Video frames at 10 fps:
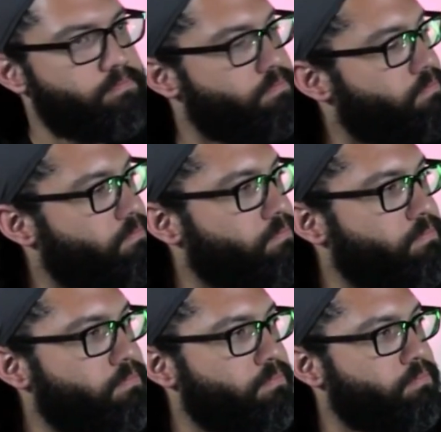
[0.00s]

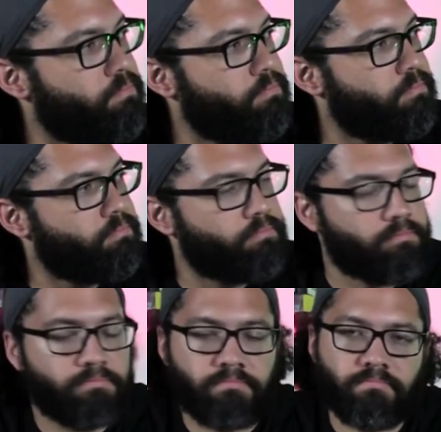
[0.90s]

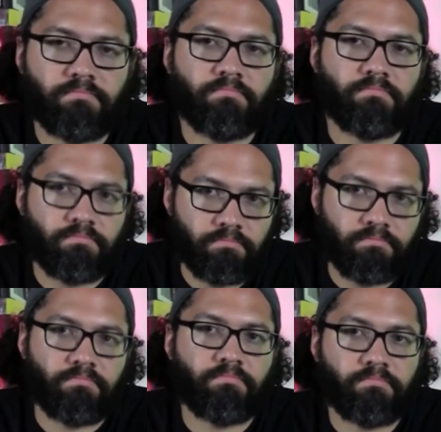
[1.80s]

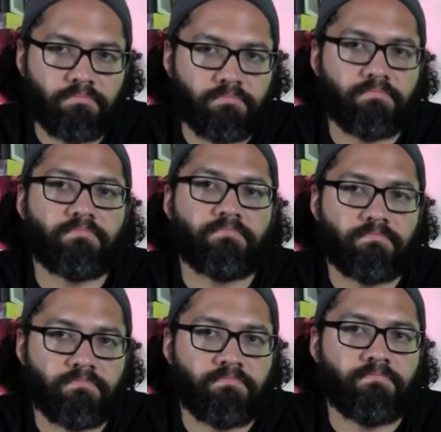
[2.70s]

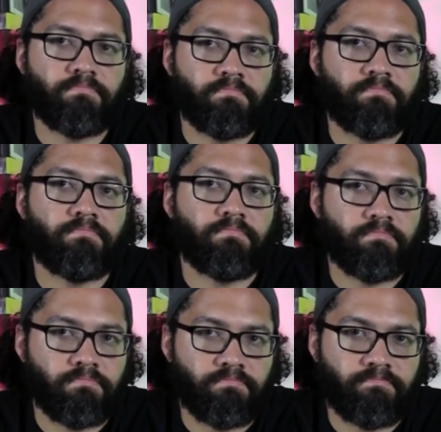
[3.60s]
(silent)